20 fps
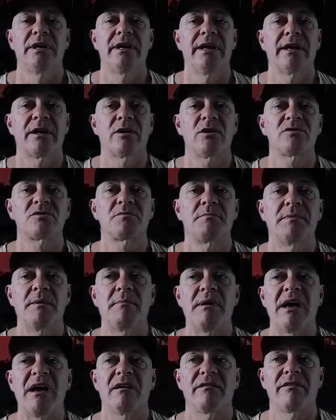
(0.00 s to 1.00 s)
Yeah, it cost me
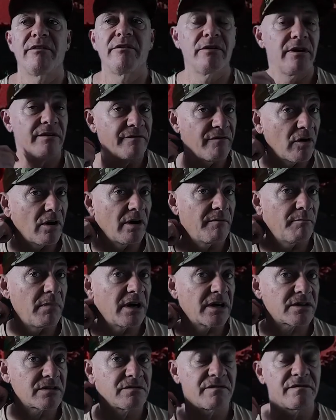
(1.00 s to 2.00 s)
about
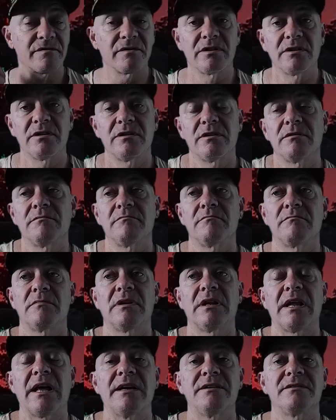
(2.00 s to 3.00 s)
$35 for the
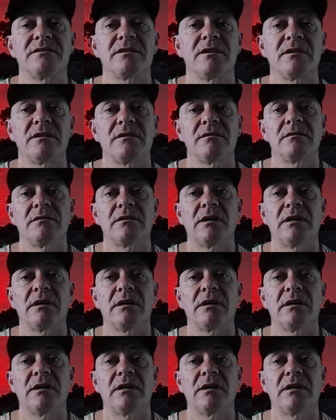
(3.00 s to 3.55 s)
laser